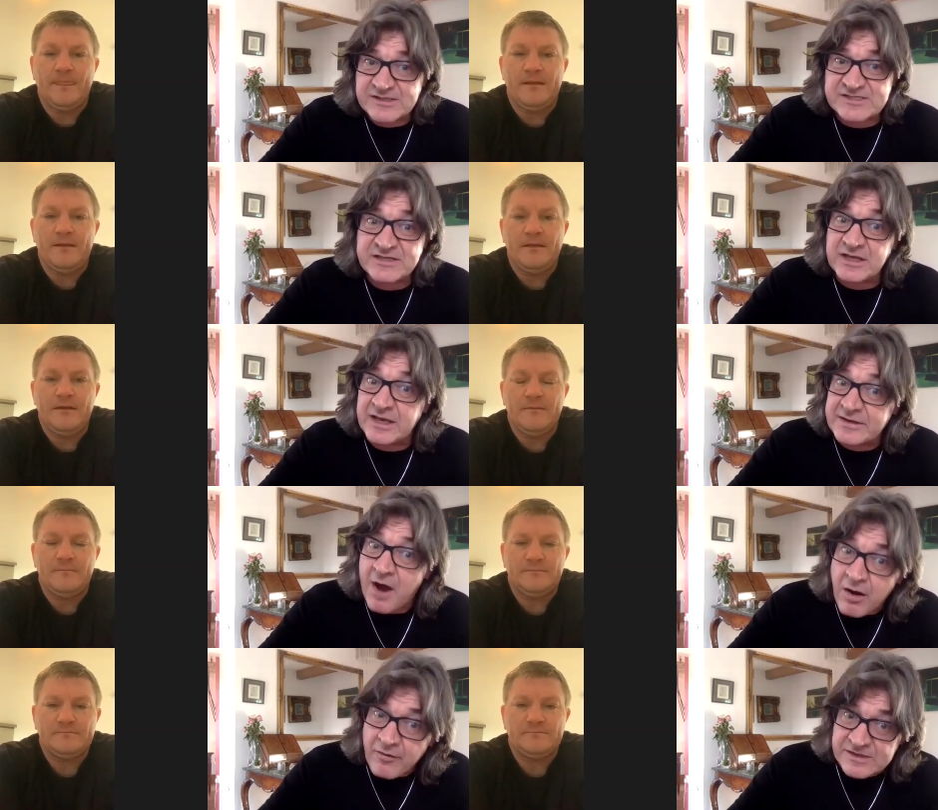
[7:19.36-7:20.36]
Speaker 1: to see the
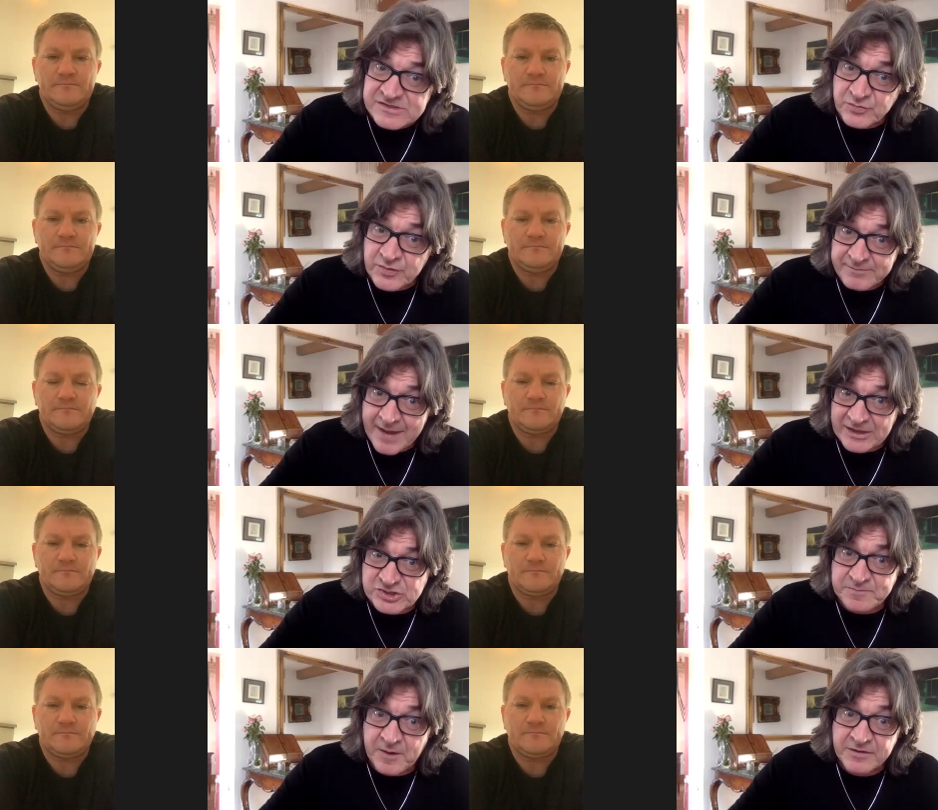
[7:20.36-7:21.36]
Linares
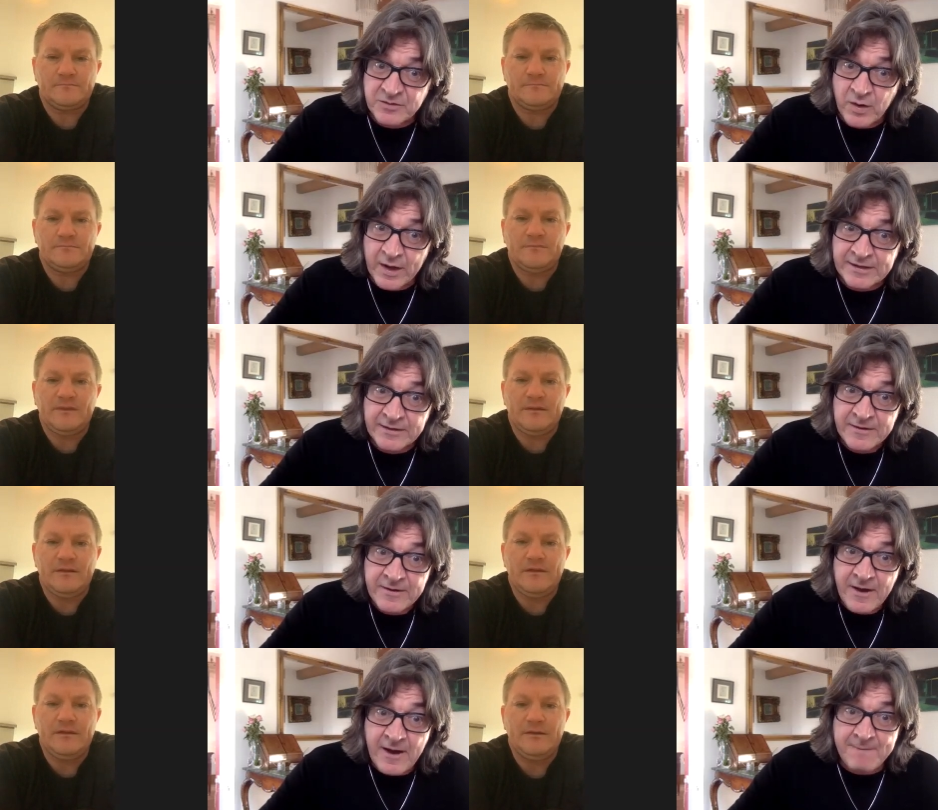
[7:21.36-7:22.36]
rematch, by the way.
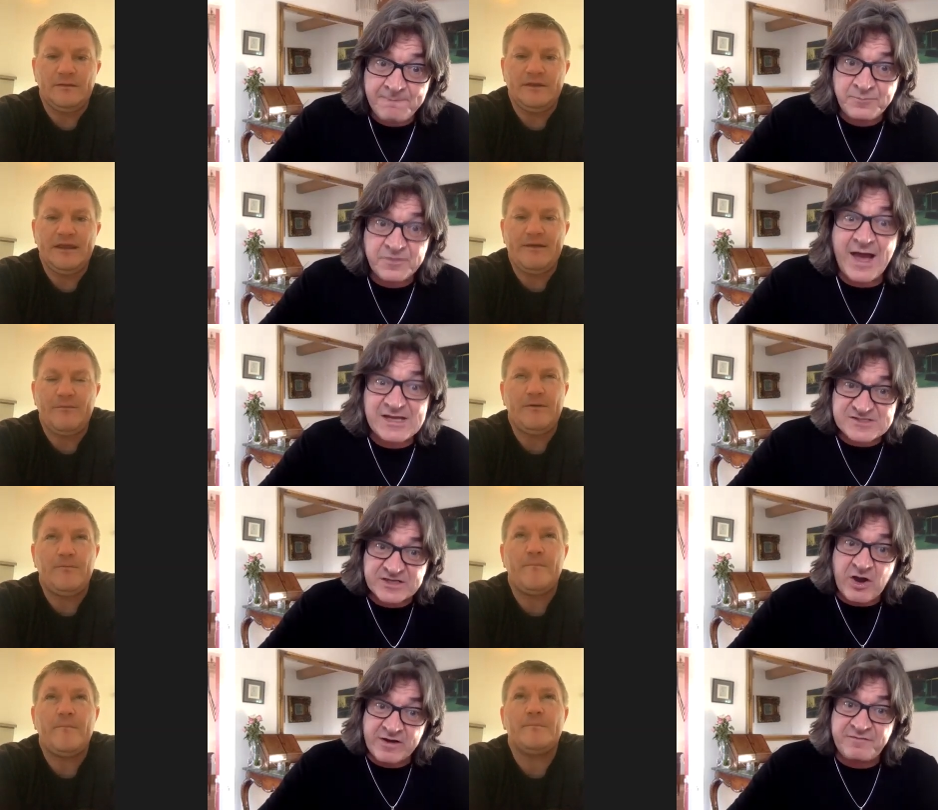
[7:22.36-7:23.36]
Um, yeah, well,
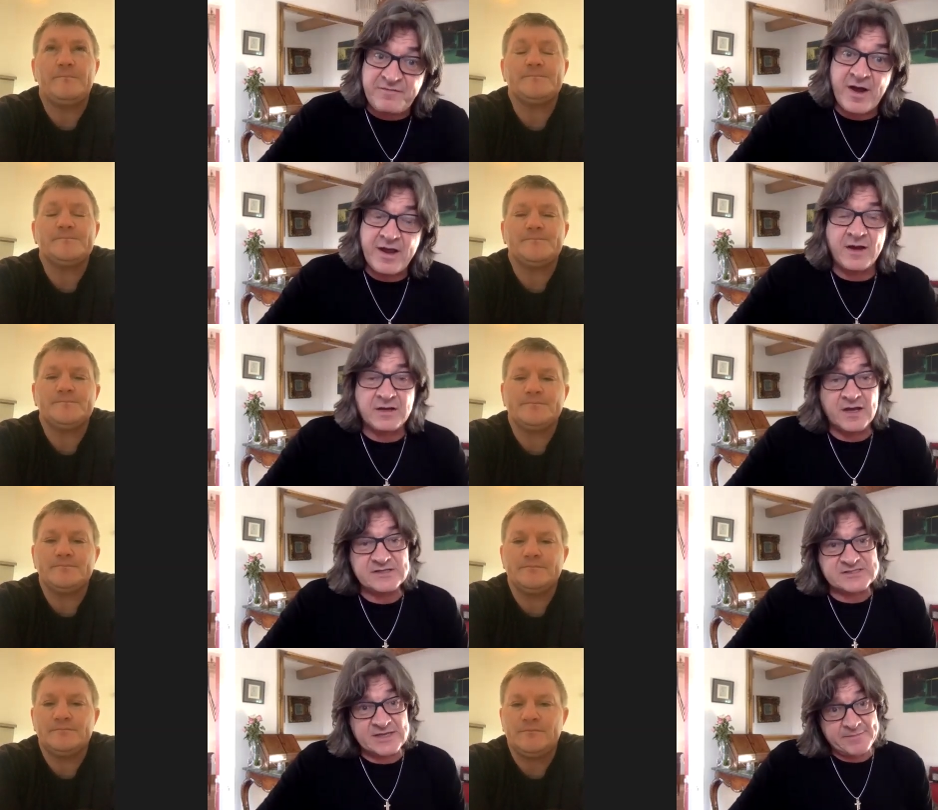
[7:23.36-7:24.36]
kind of fight I'd like
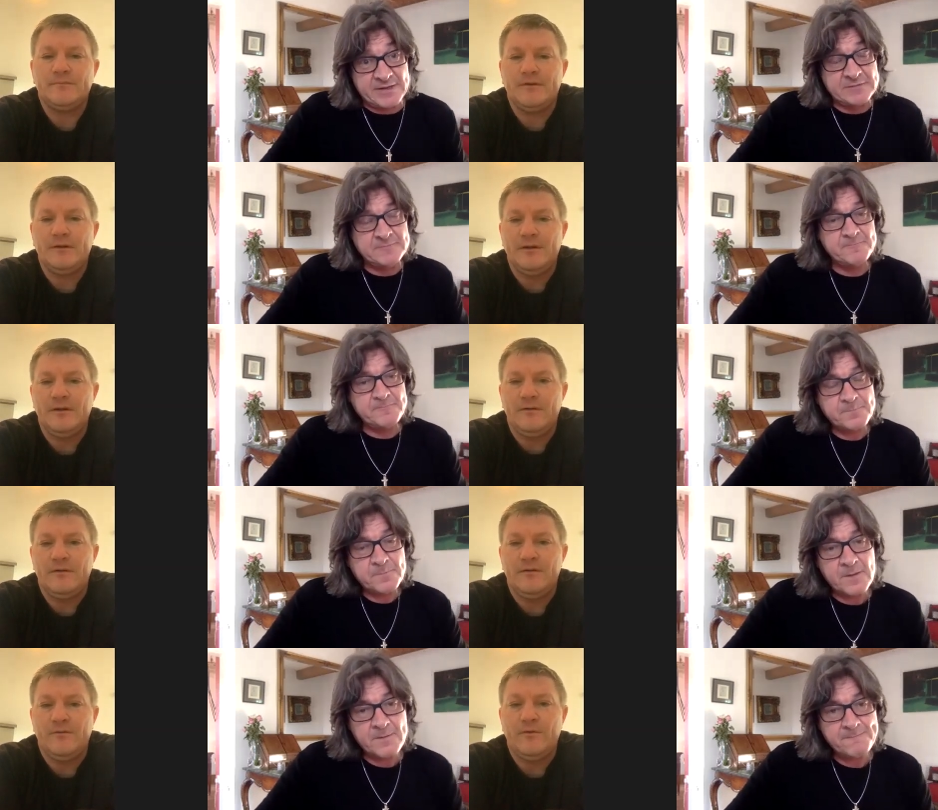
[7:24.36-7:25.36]
to see him in.
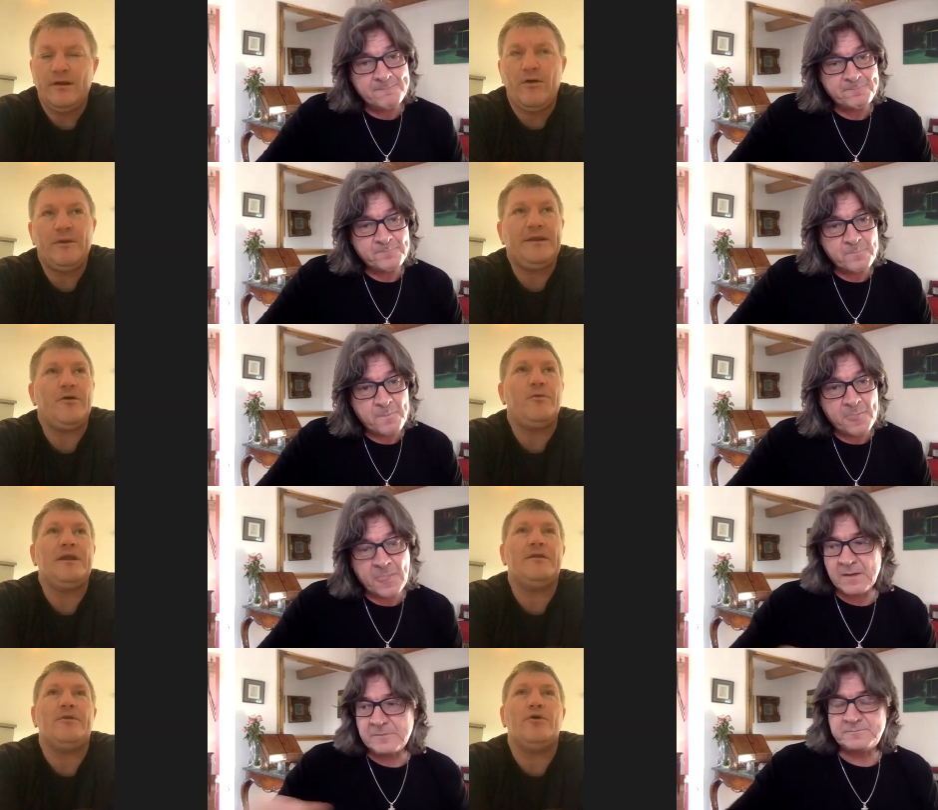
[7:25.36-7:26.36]
Speaker 2: Well, only only
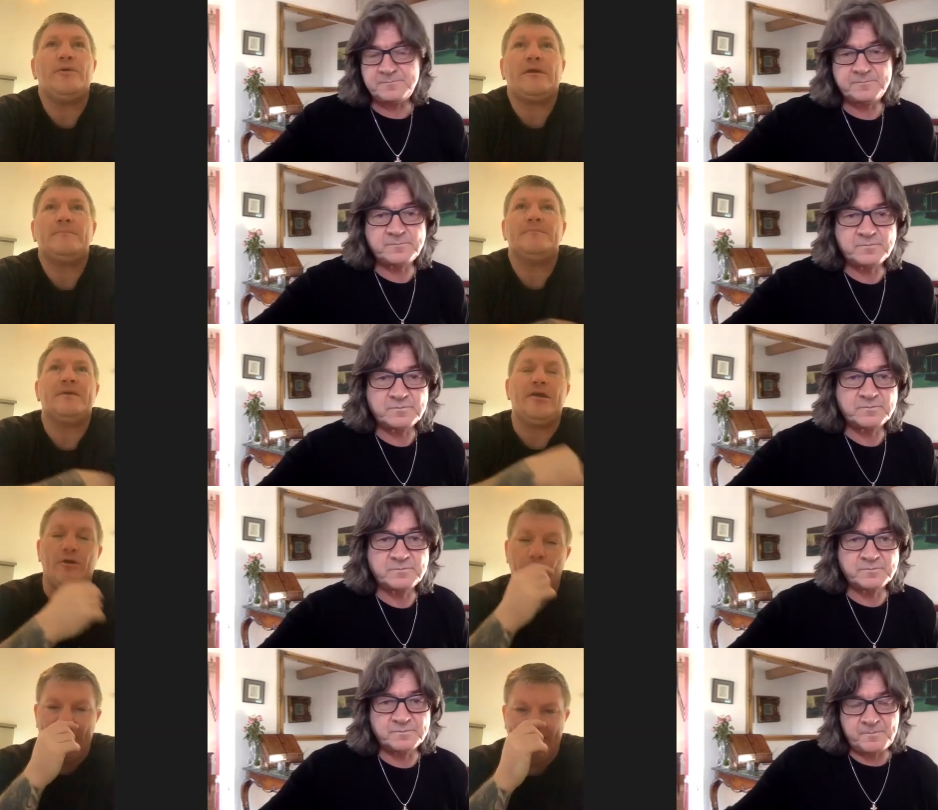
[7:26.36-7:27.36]
Luke, you
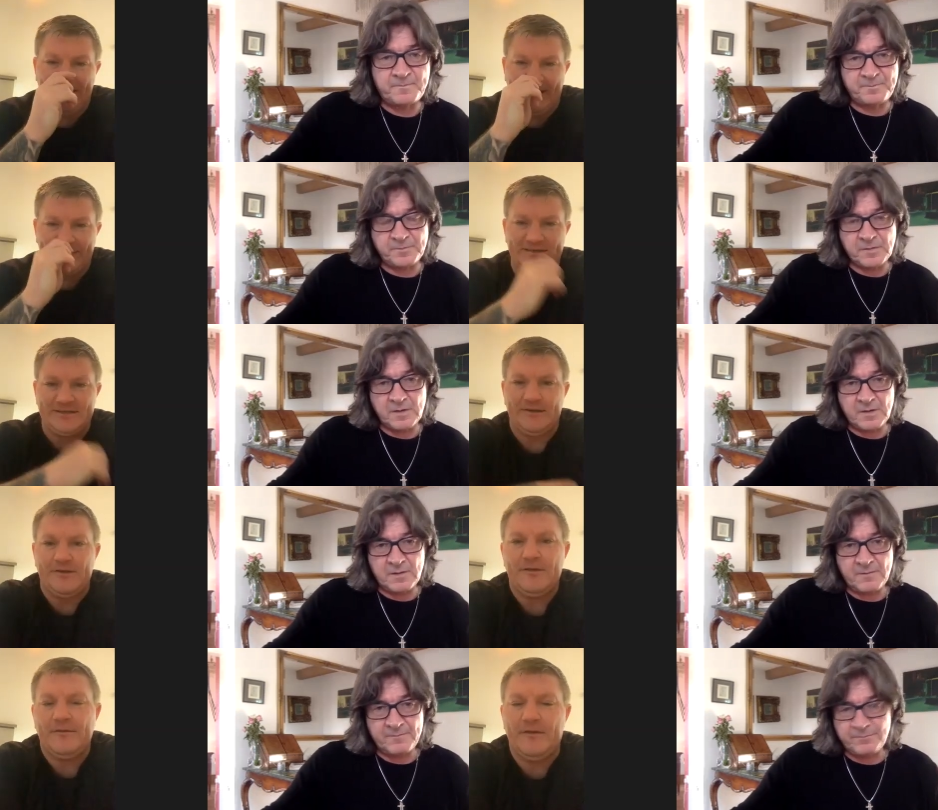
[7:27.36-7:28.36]
know, can answer
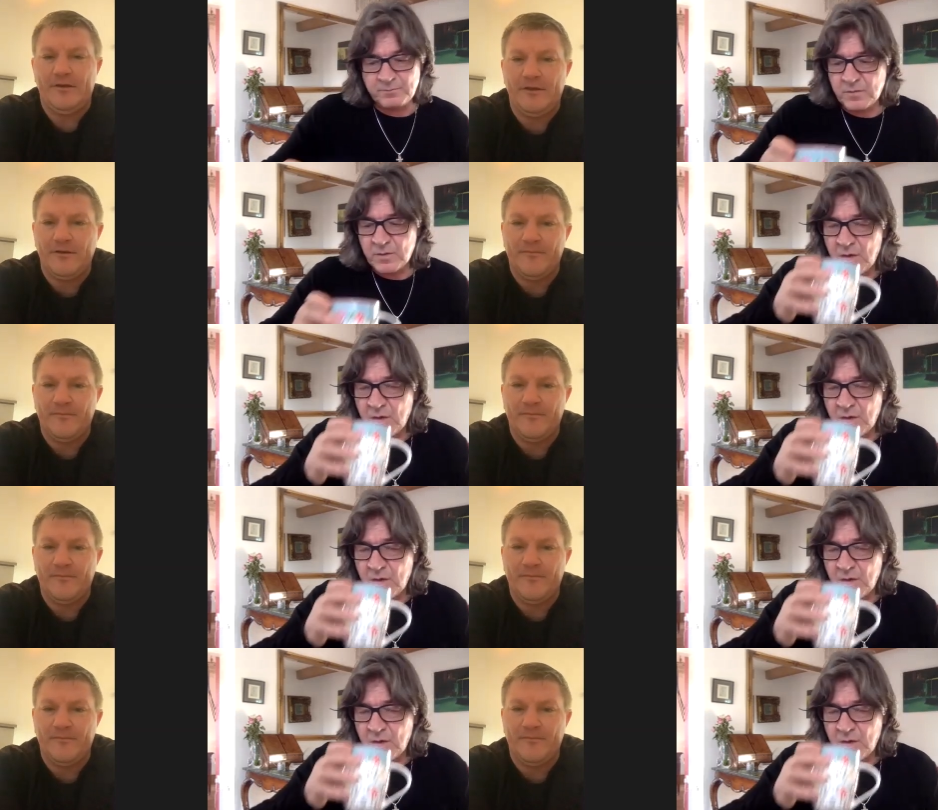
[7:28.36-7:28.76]
uh,